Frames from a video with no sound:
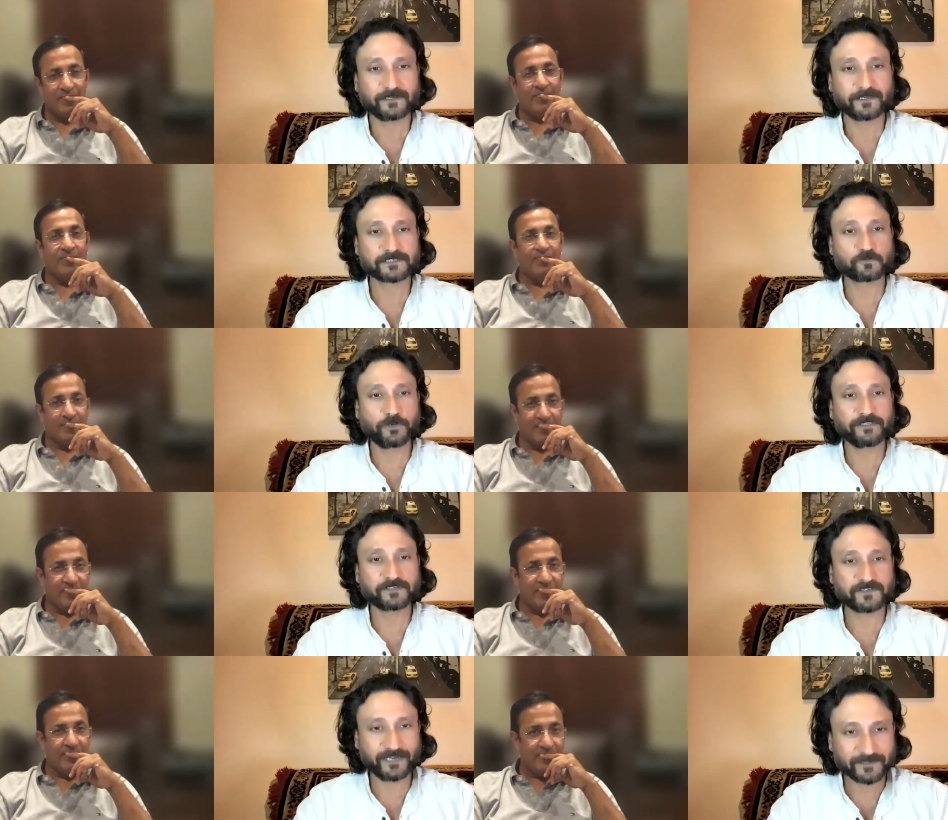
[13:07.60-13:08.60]
Speaker 1: against Vedic
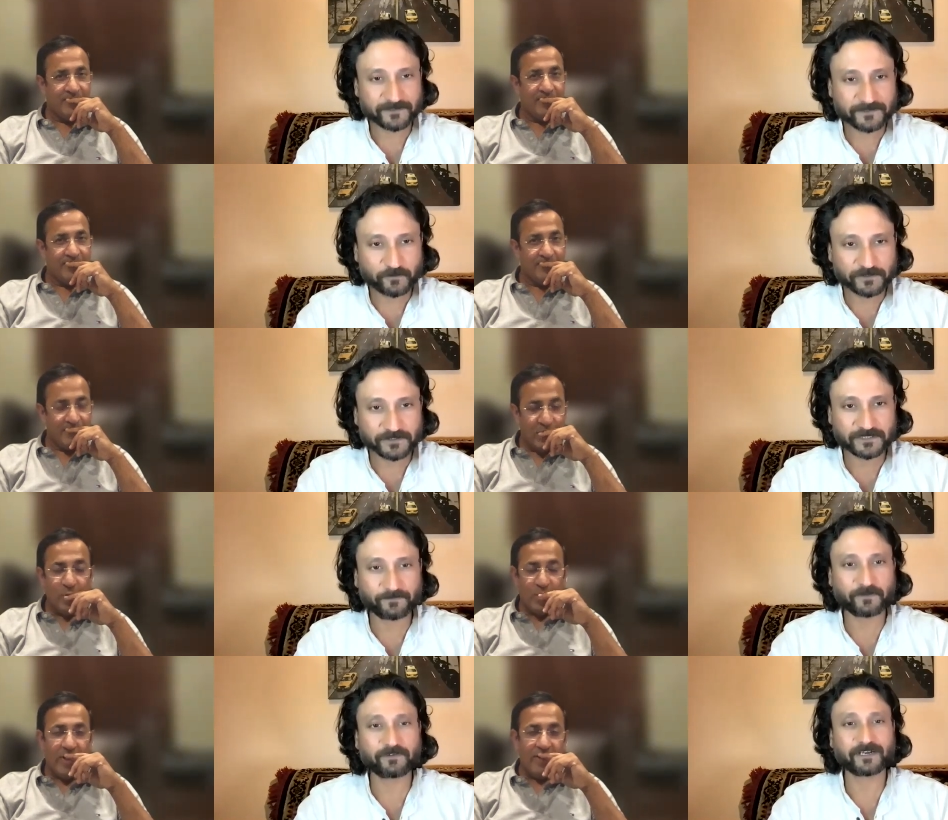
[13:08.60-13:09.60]
chants, which is
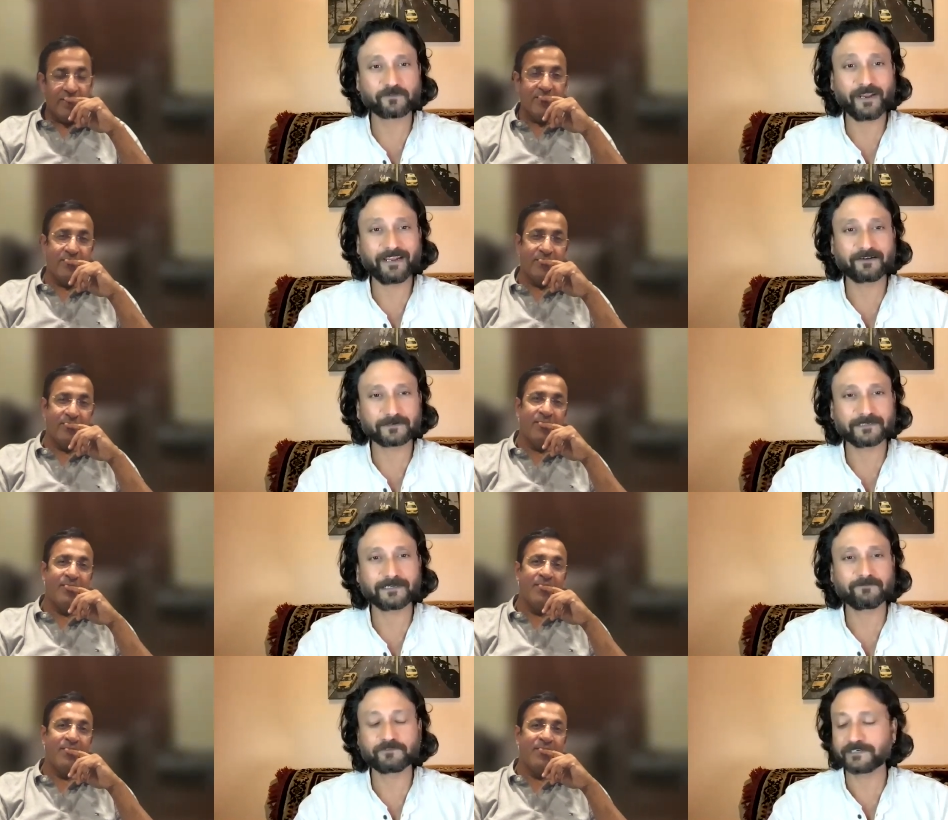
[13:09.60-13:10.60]
something okay. very rare, and
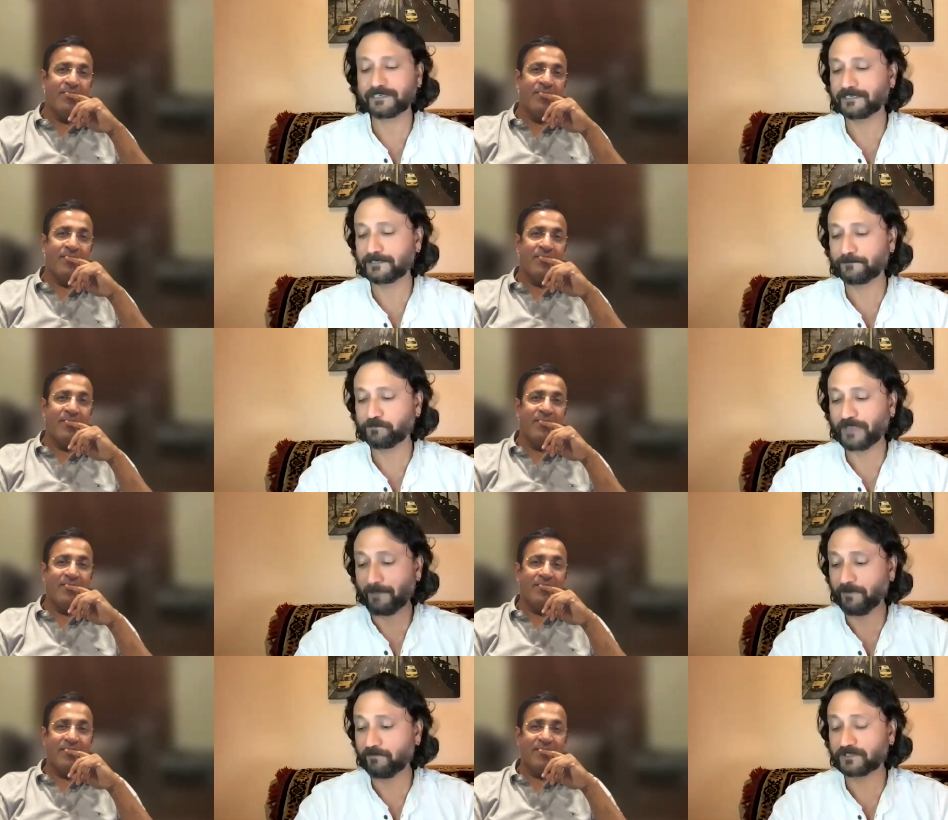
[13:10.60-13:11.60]
I'm very uh,
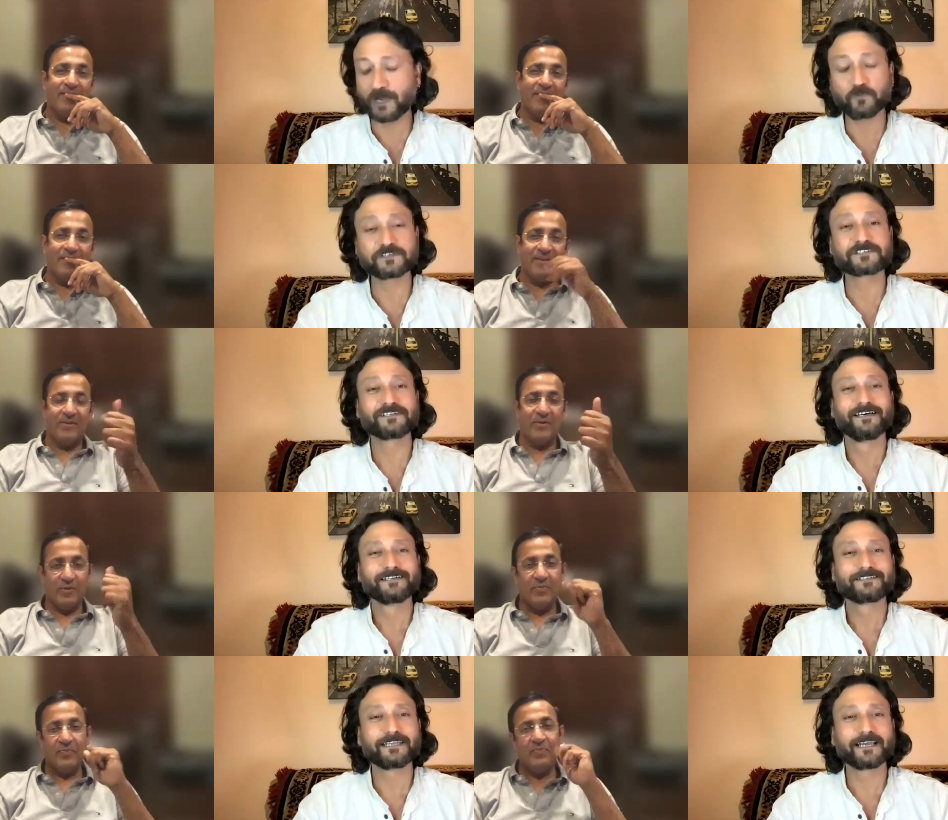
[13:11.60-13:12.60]
happy with how it's
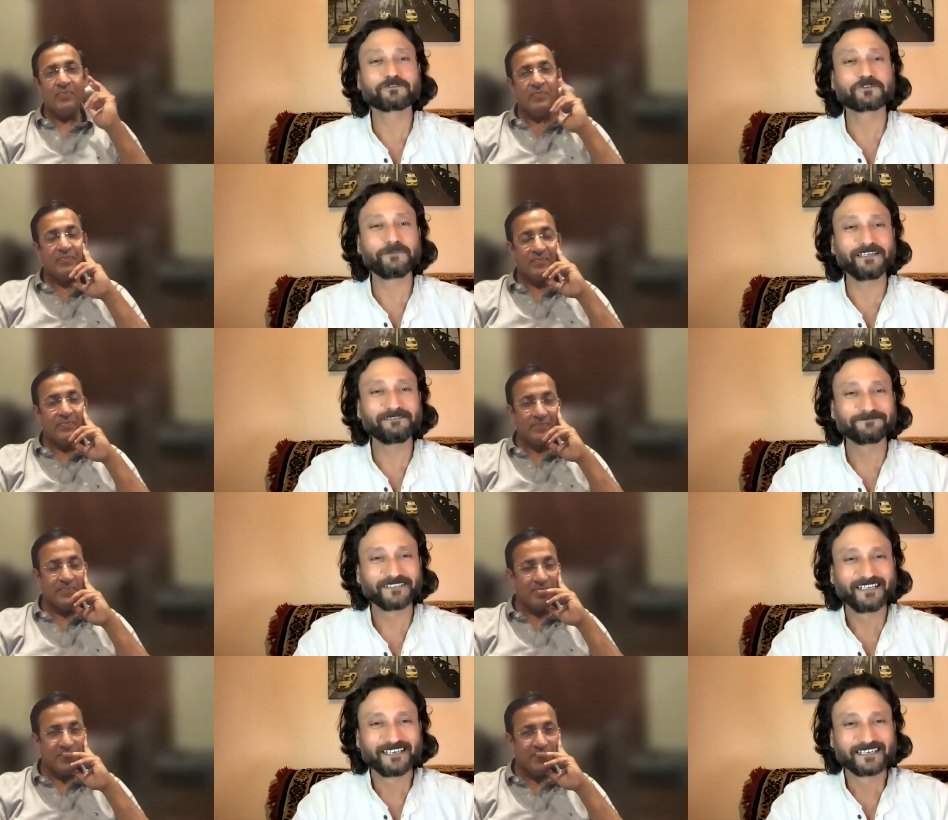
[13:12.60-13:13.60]
turning out to be.
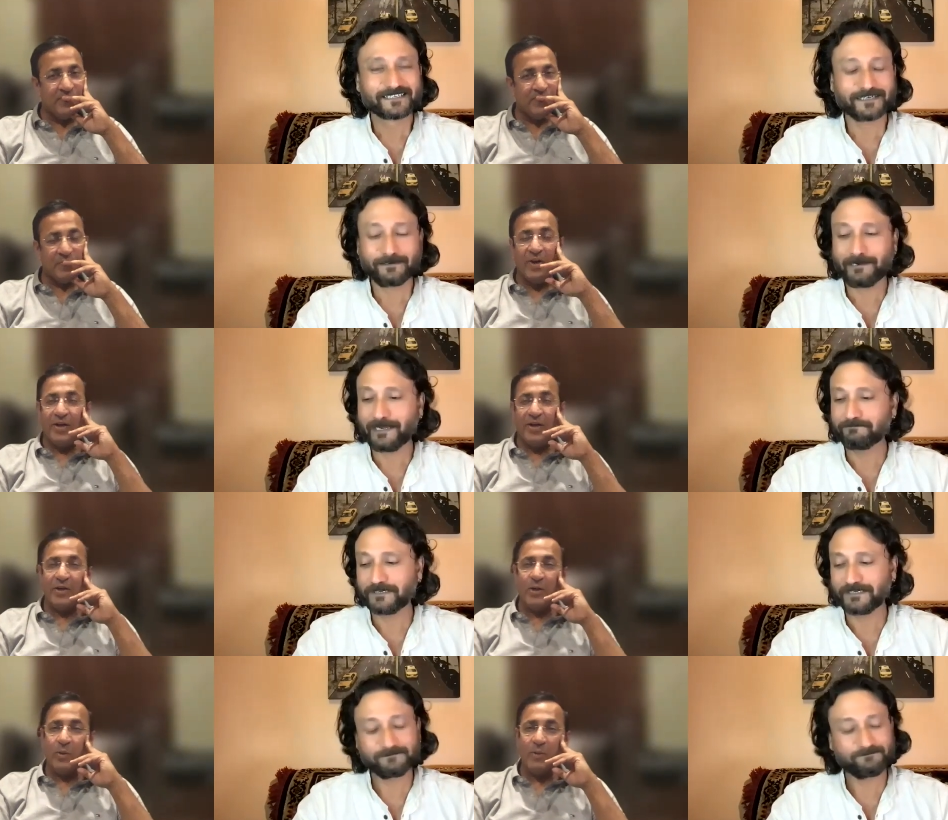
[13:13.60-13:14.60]
Speaker 2: Mm-hmm. So very, I'm,
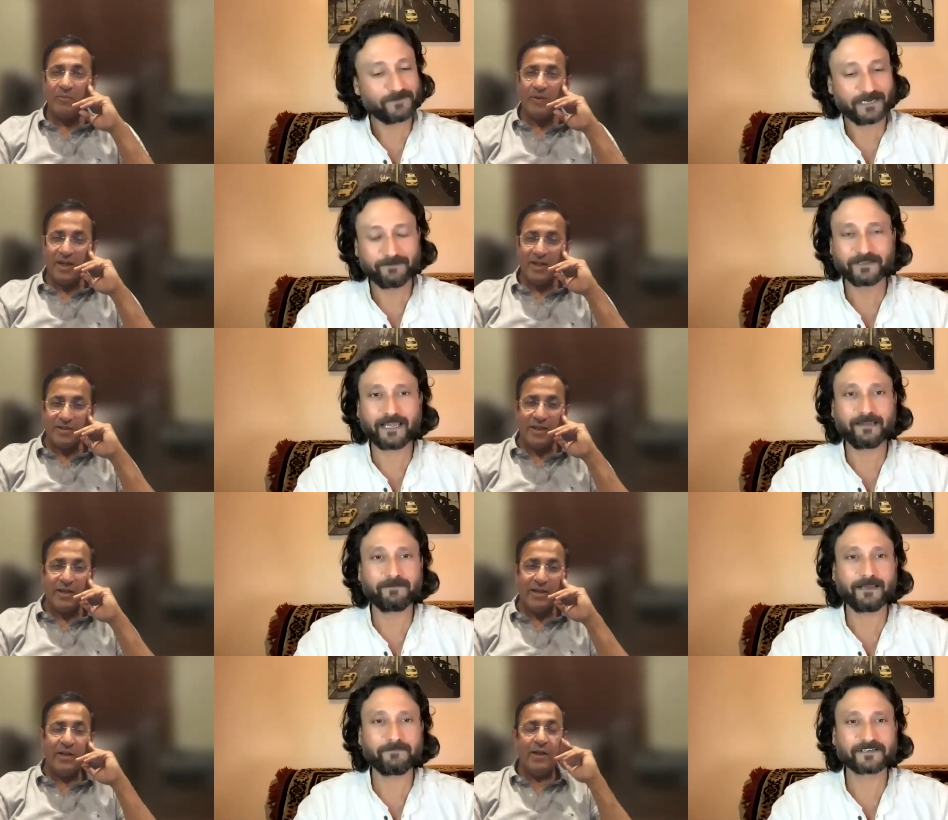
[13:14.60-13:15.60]
uh, no, I'm very excited.
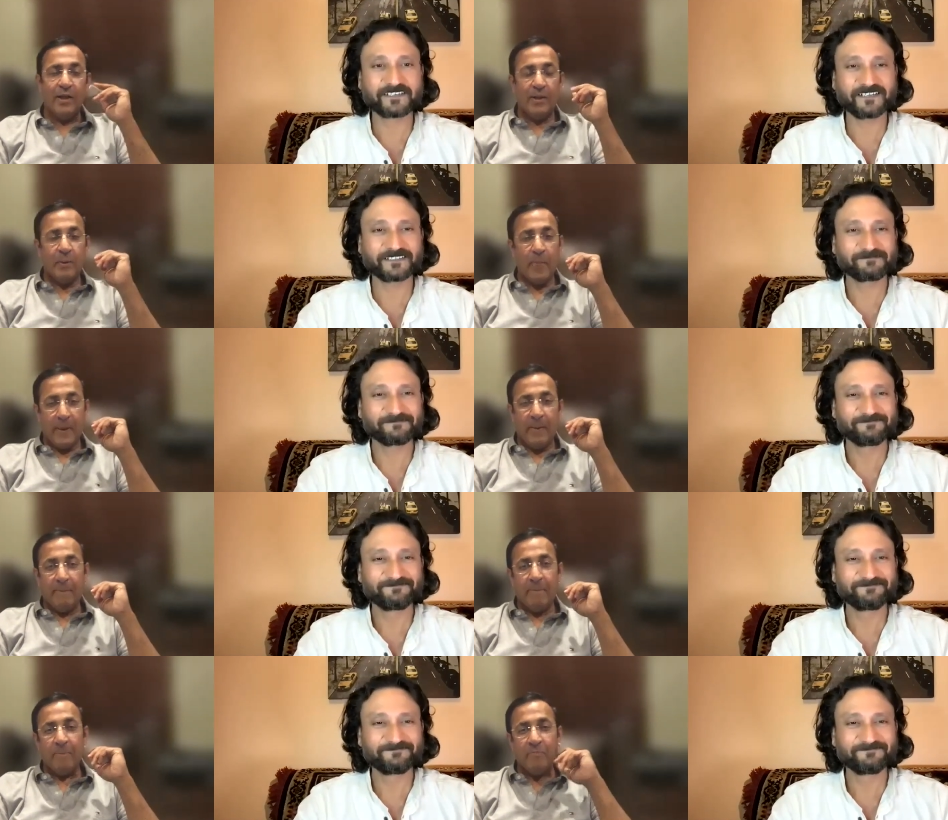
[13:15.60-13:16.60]
I'm excited.
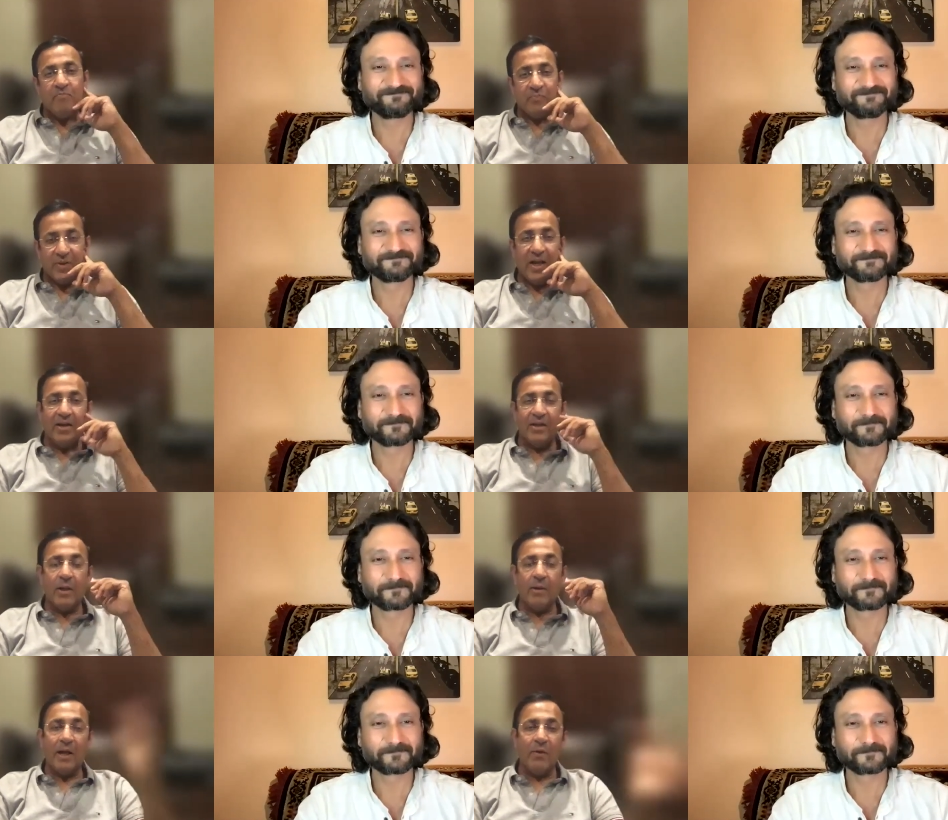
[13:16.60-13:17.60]
Yeah, and
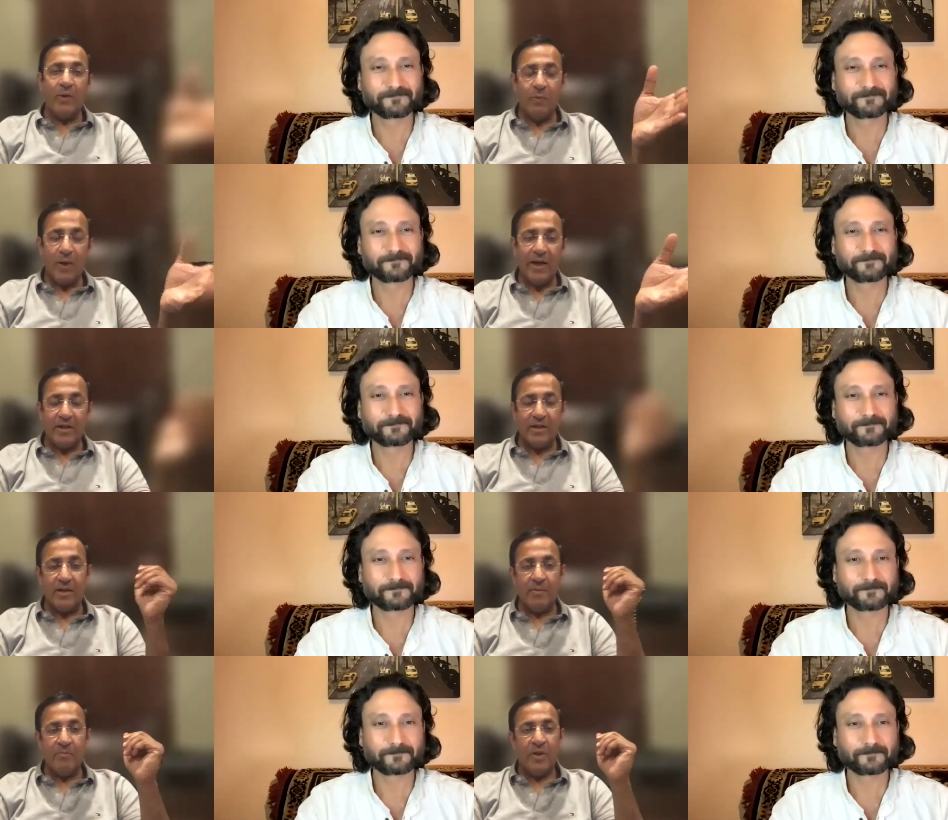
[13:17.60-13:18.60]
I'll invite
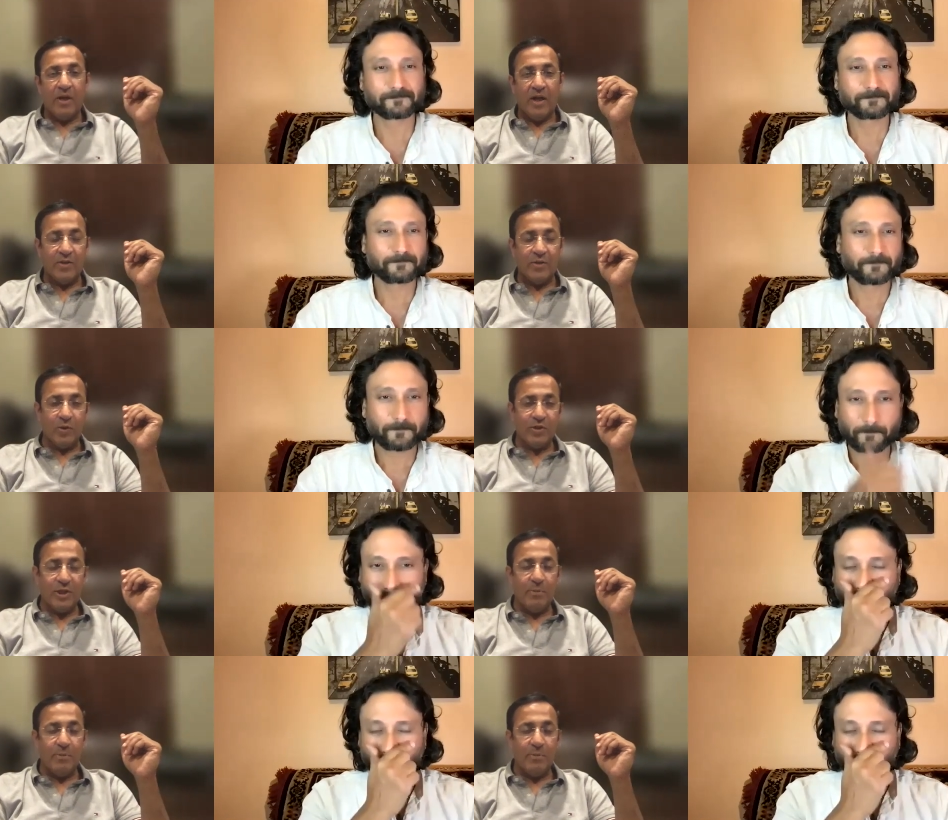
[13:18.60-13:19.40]
uh, Ashokji